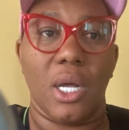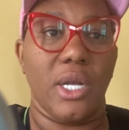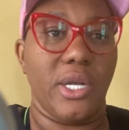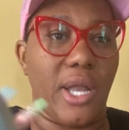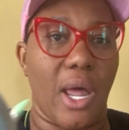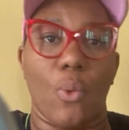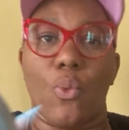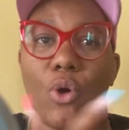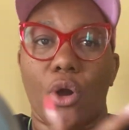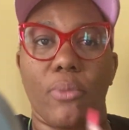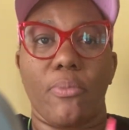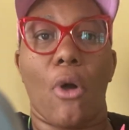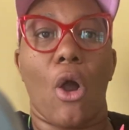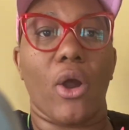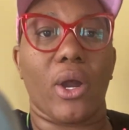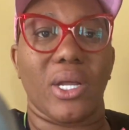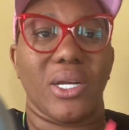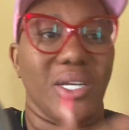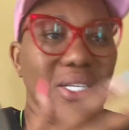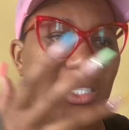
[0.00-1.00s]
Network
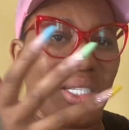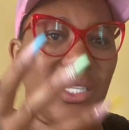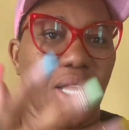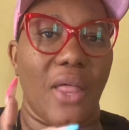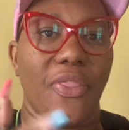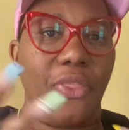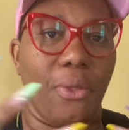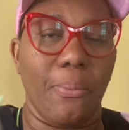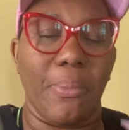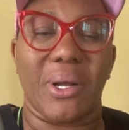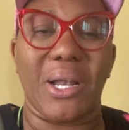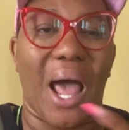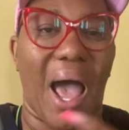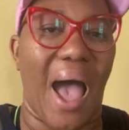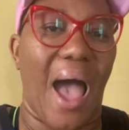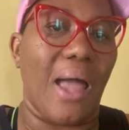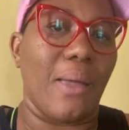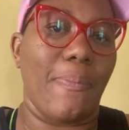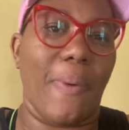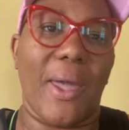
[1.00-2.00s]
marketing is nothing but a
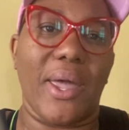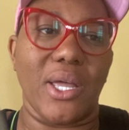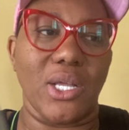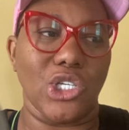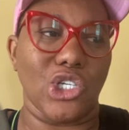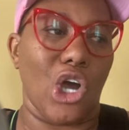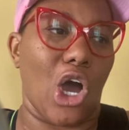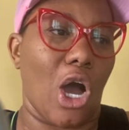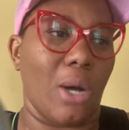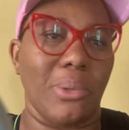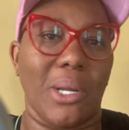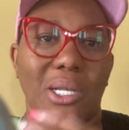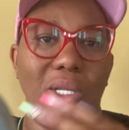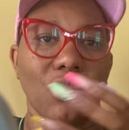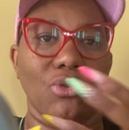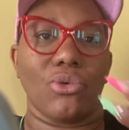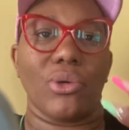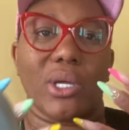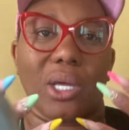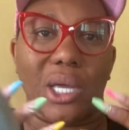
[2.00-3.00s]
high paying job. They
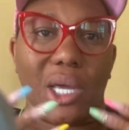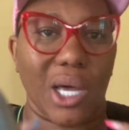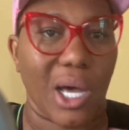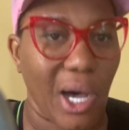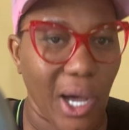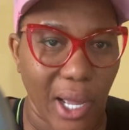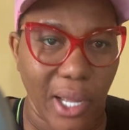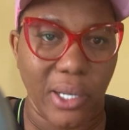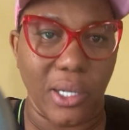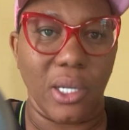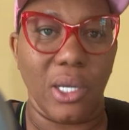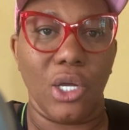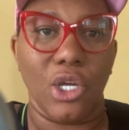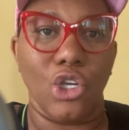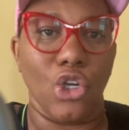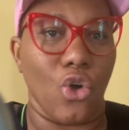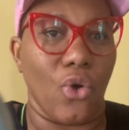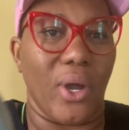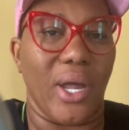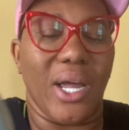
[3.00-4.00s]
literally can cut
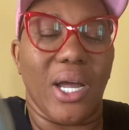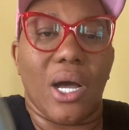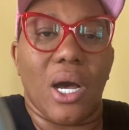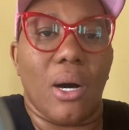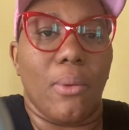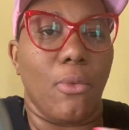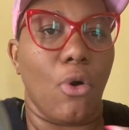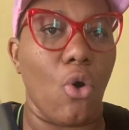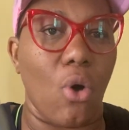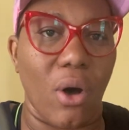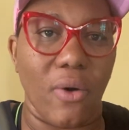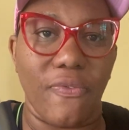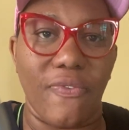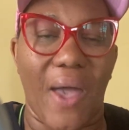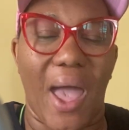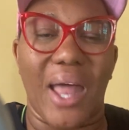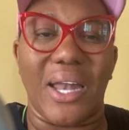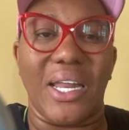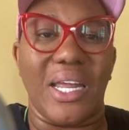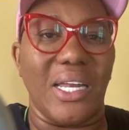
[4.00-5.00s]
your income off
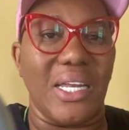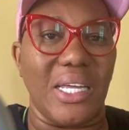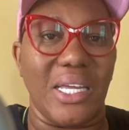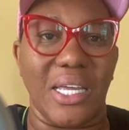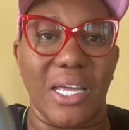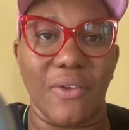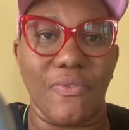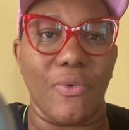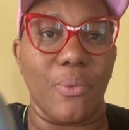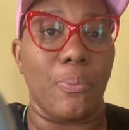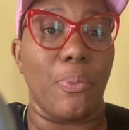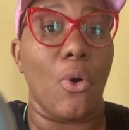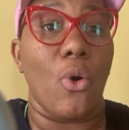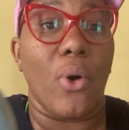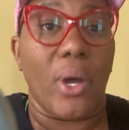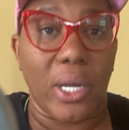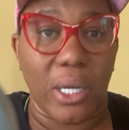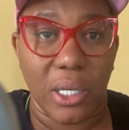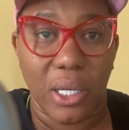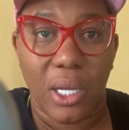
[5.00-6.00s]
at any given
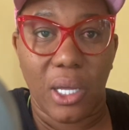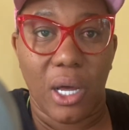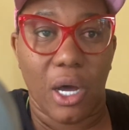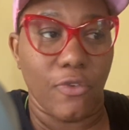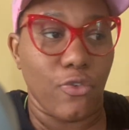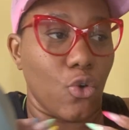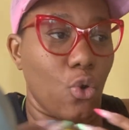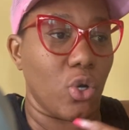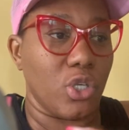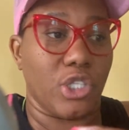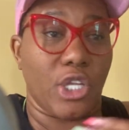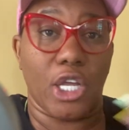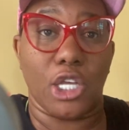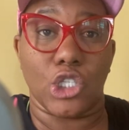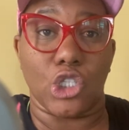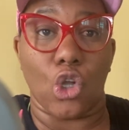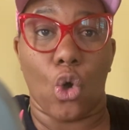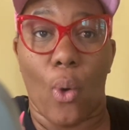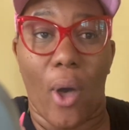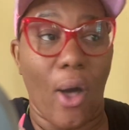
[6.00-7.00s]
point. Of course,
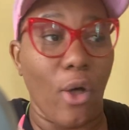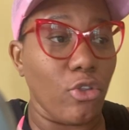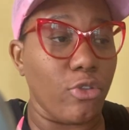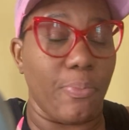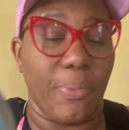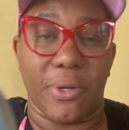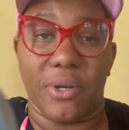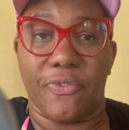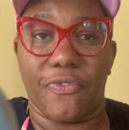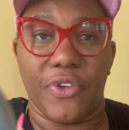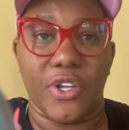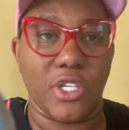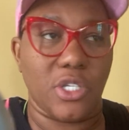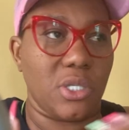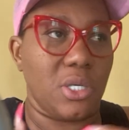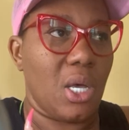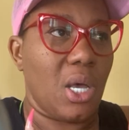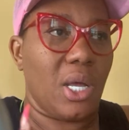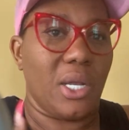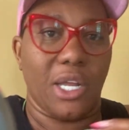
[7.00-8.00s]
there's no health
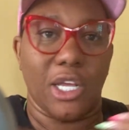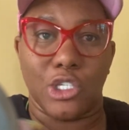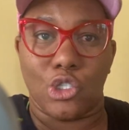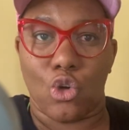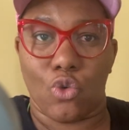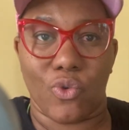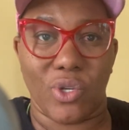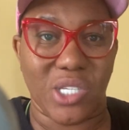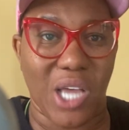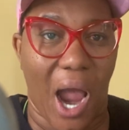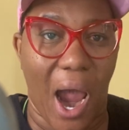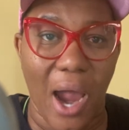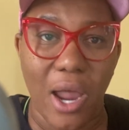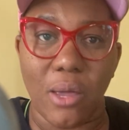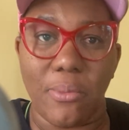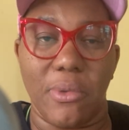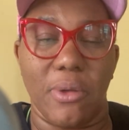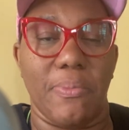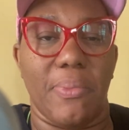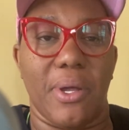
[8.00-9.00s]
benefits, there's no
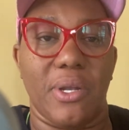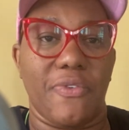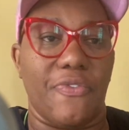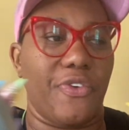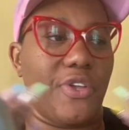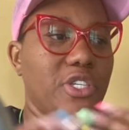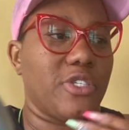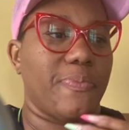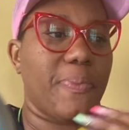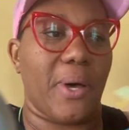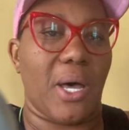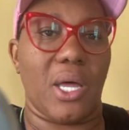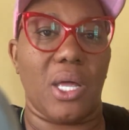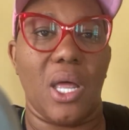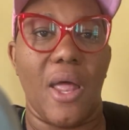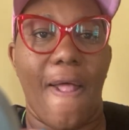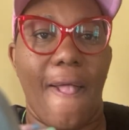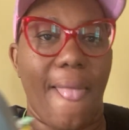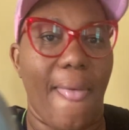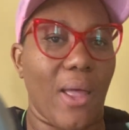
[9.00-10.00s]
retirement benefits, but
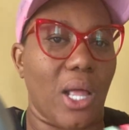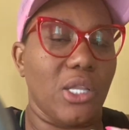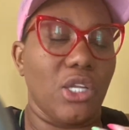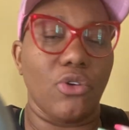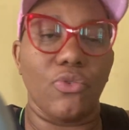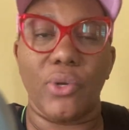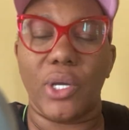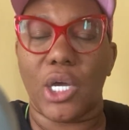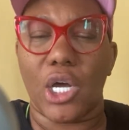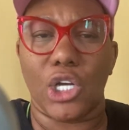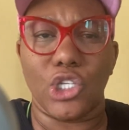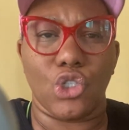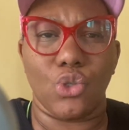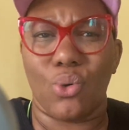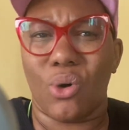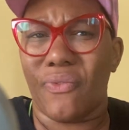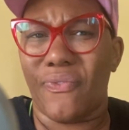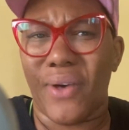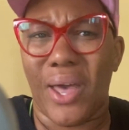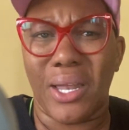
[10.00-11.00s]
they can literally cut
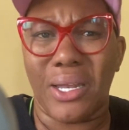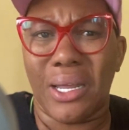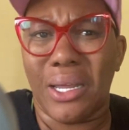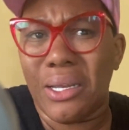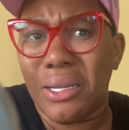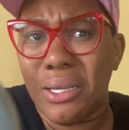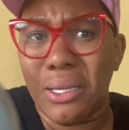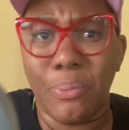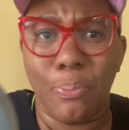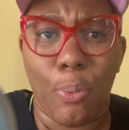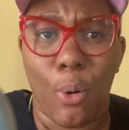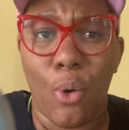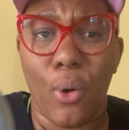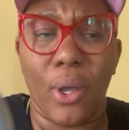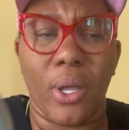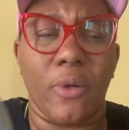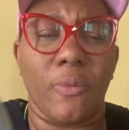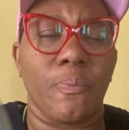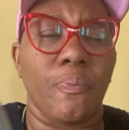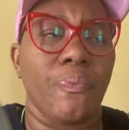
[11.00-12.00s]
you up at any
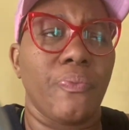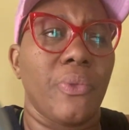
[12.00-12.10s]
point.